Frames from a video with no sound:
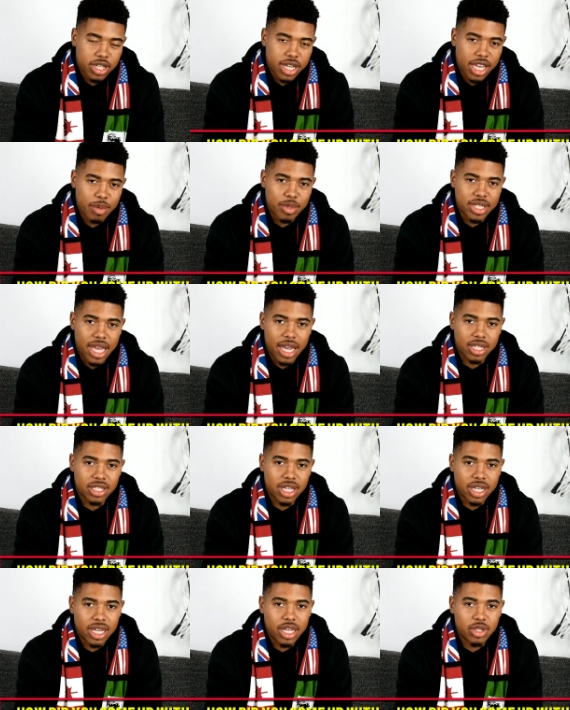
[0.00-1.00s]
the name is
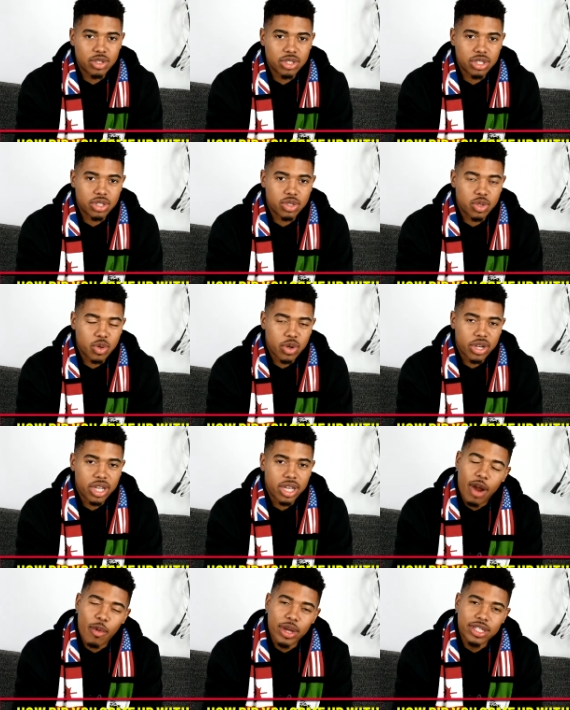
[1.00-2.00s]
actually like an interesting
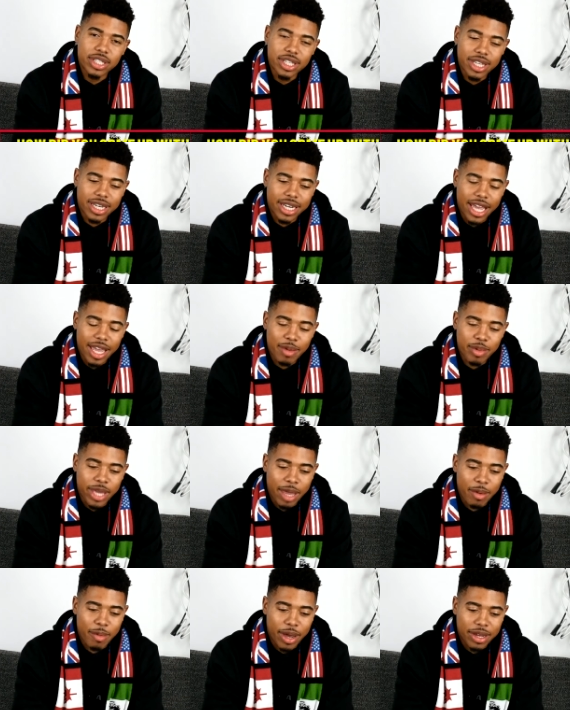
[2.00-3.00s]
story. Originally, the name
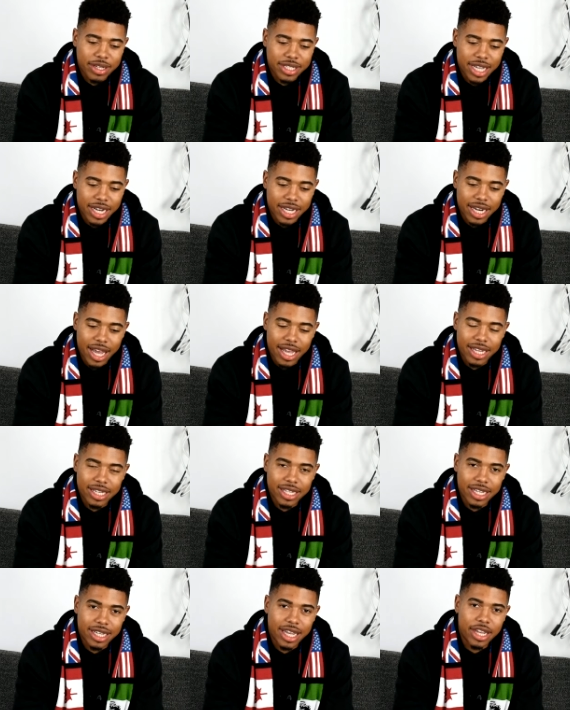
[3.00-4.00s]
came about as like an
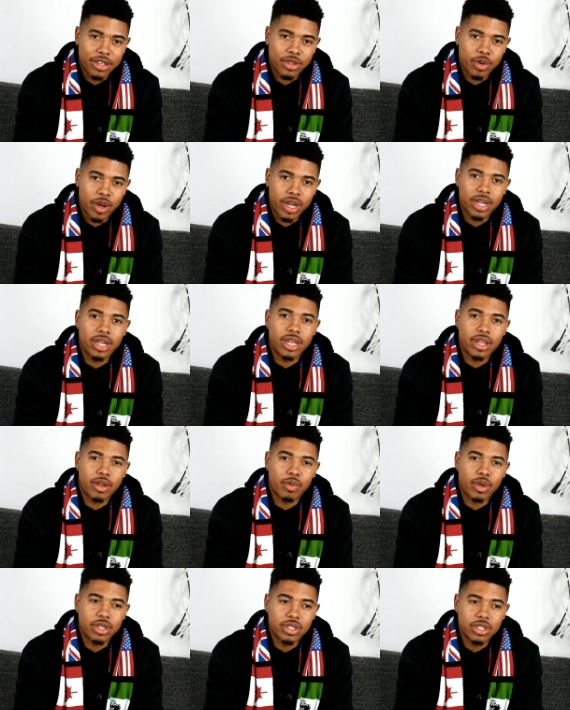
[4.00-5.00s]
idea in 8th grade.
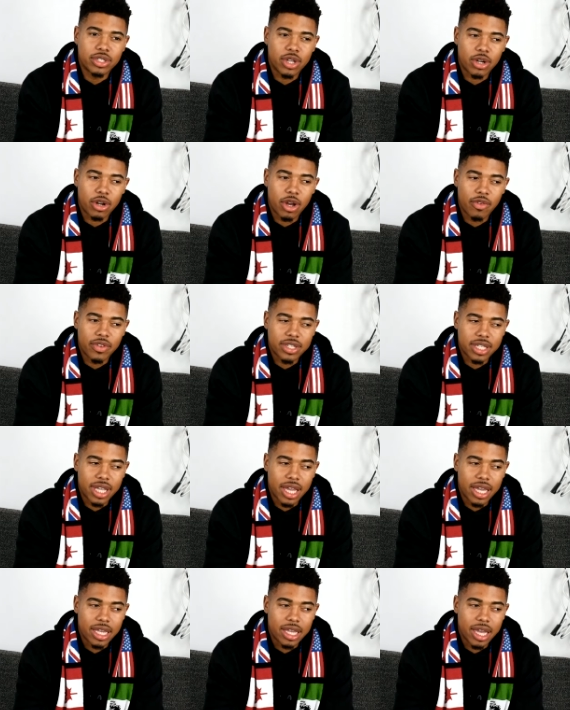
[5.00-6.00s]
It originally started off as
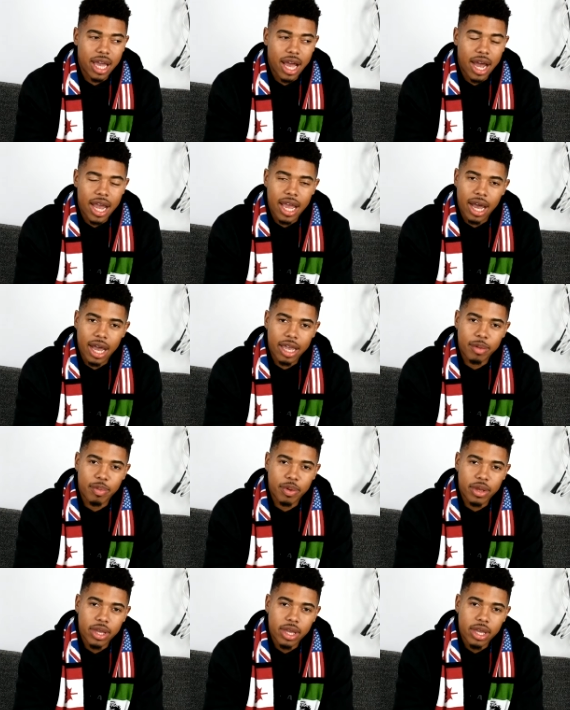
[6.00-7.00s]
like
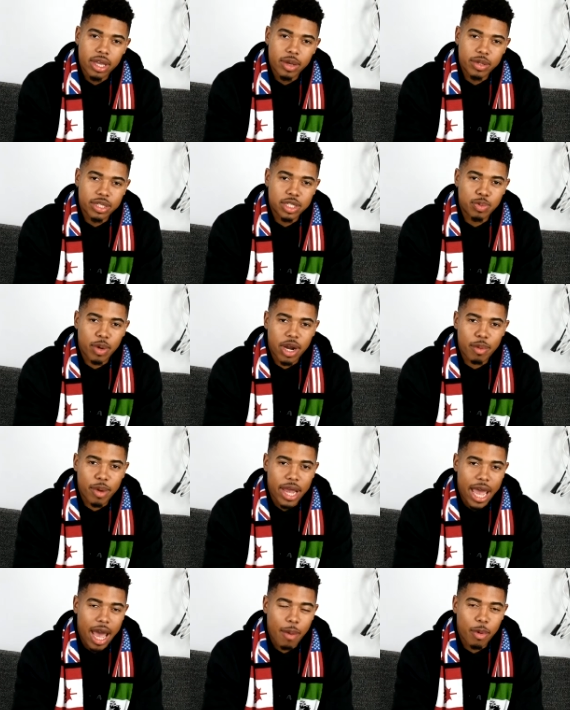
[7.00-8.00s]
iHype. It was inspired
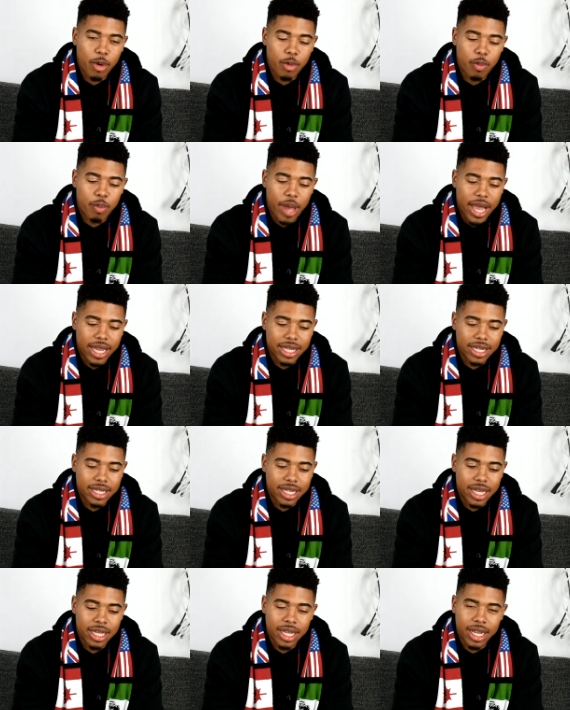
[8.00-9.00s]
by Apple back in
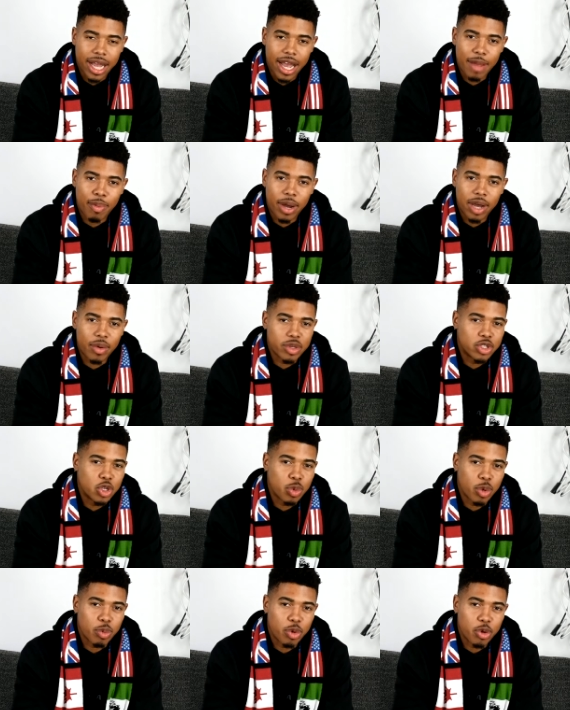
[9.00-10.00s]
the day. Like iPod was
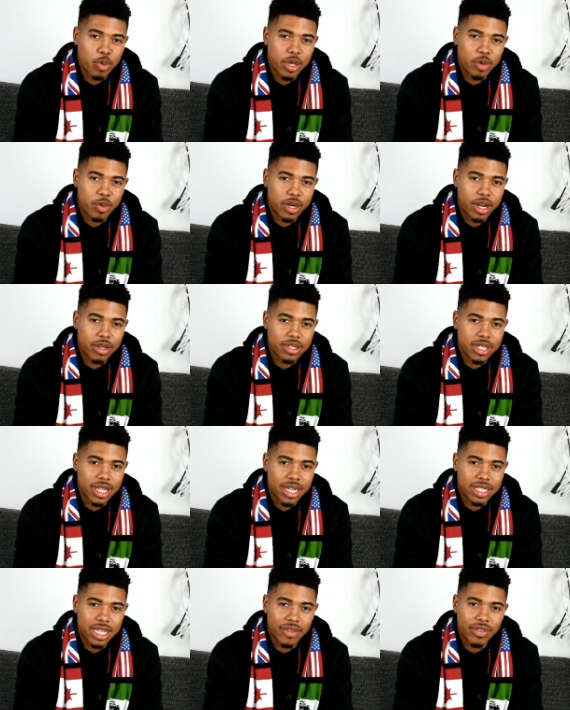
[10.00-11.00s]
super booming when I was in
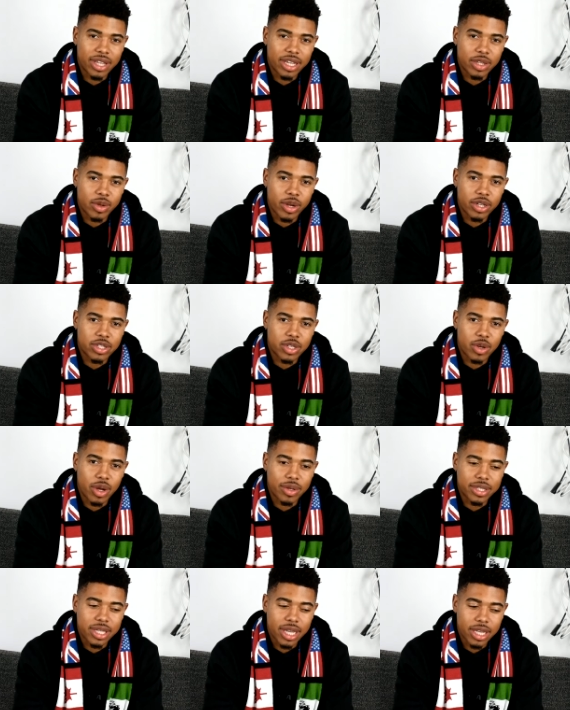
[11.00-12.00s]
like 7th, 8th grade. So
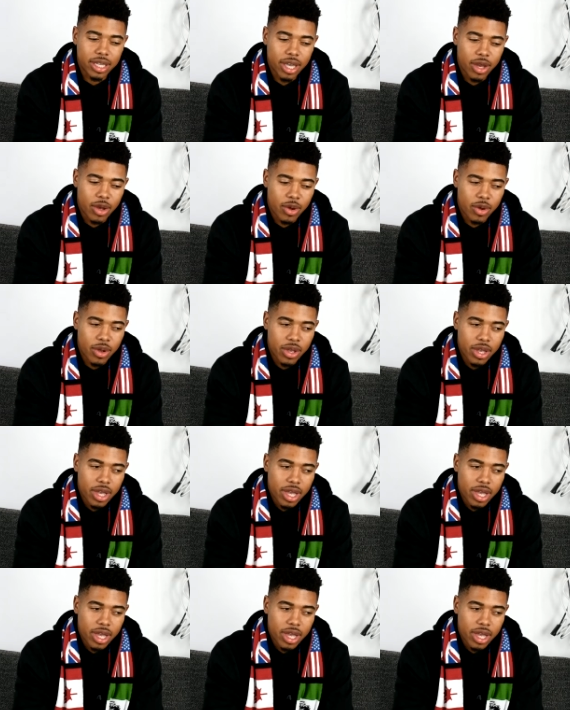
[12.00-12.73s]
I was like, yo,